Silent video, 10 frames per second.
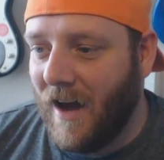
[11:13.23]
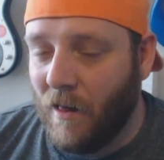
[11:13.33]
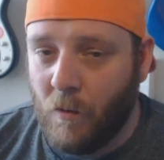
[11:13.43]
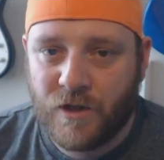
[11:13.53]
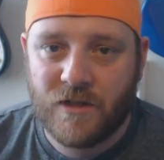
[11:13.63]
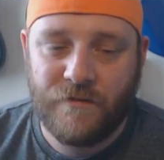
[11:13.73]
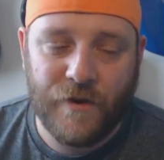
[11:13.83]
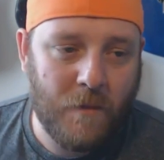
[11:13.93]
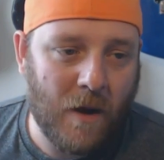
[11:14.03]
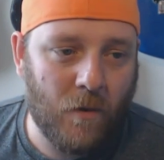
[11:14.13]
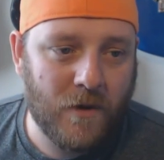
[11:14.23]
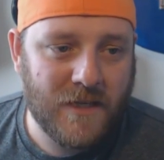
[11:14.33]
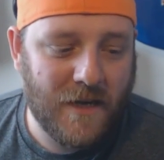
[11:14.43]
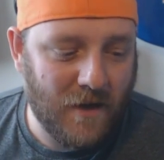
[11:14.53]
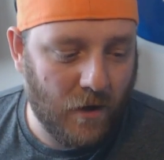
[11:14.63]
I'll watch this video back one
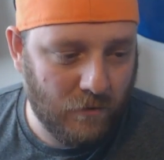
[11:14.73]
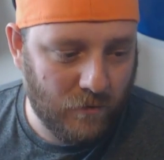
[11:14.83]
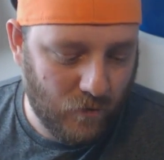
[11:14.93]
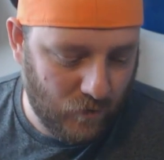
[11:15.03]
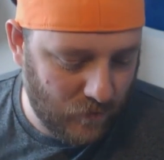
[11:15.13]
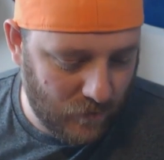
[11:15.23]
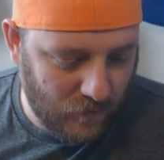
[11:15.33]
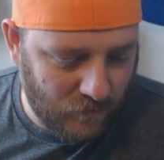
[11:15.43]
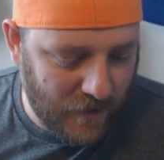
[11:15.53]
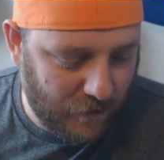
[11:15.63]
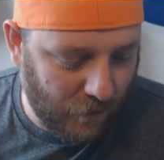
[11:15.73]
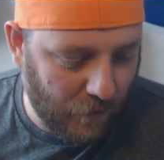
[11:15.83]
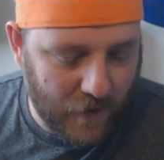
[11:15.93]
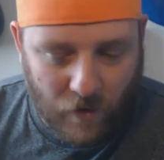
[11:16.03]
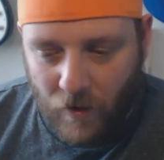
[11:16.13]
day and I'll read
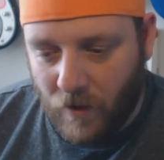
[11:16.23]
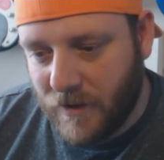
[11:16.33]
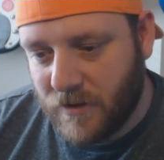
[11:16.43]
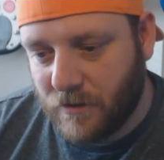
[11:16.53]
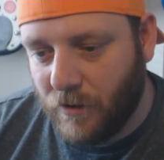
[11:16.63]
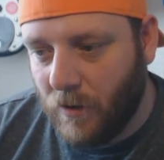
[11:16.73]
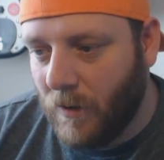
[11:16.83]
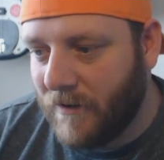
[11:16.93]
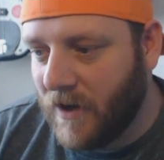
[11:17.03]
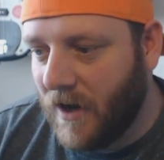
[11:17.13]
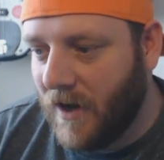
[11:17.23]
through it or listen through it or whatever.